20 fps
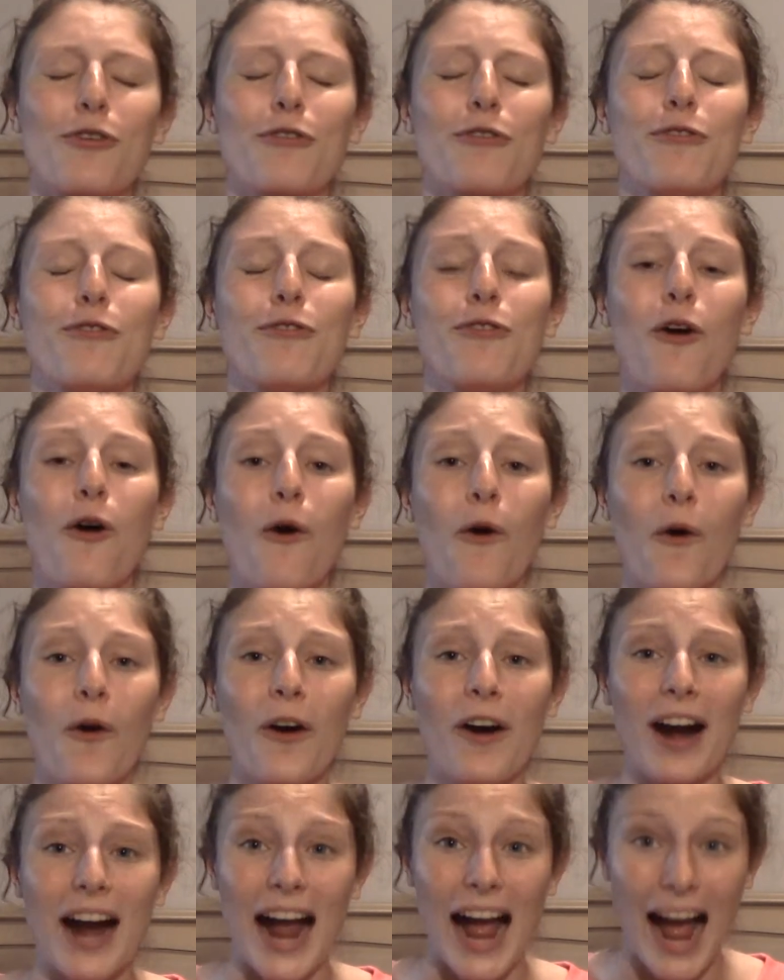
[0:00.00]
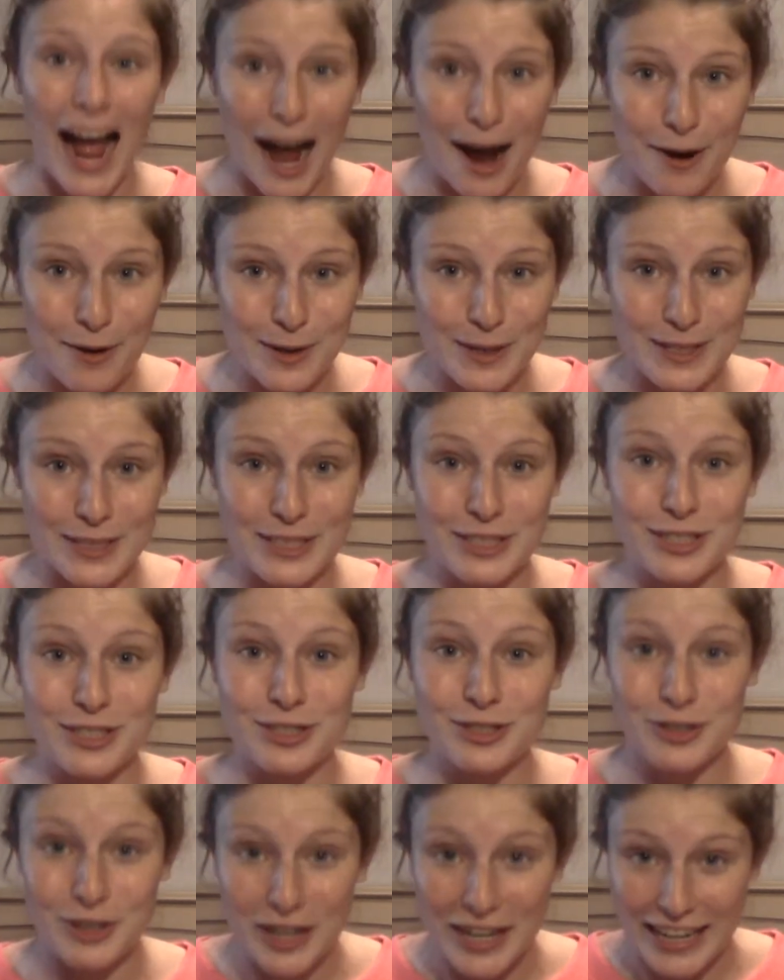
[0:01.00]
4 hours
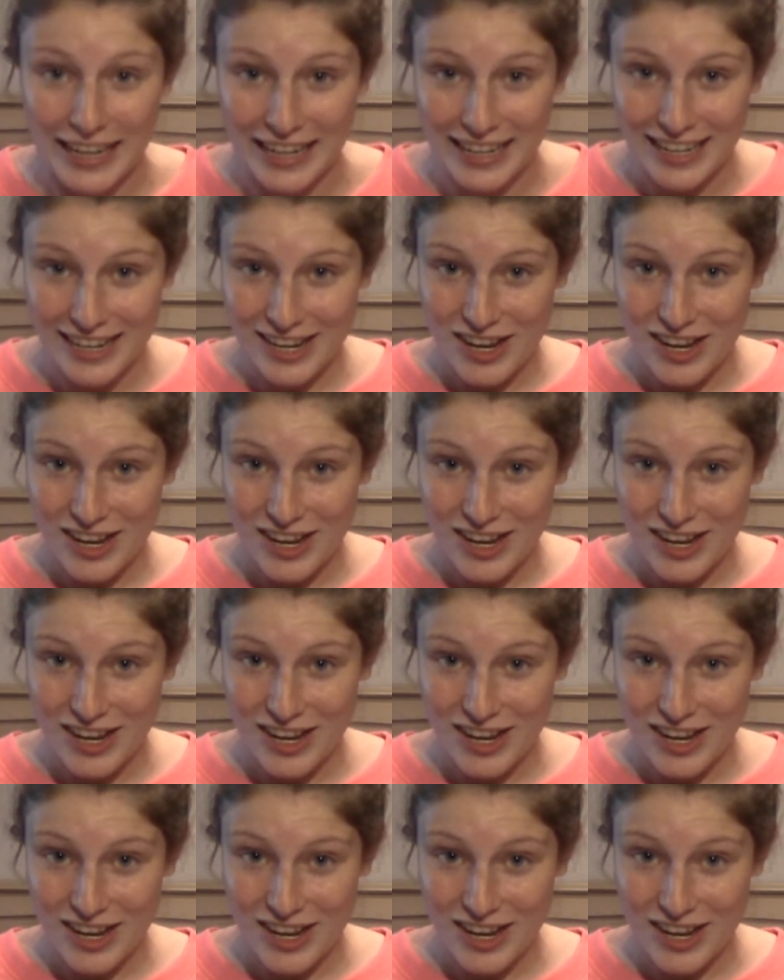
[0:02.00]
straight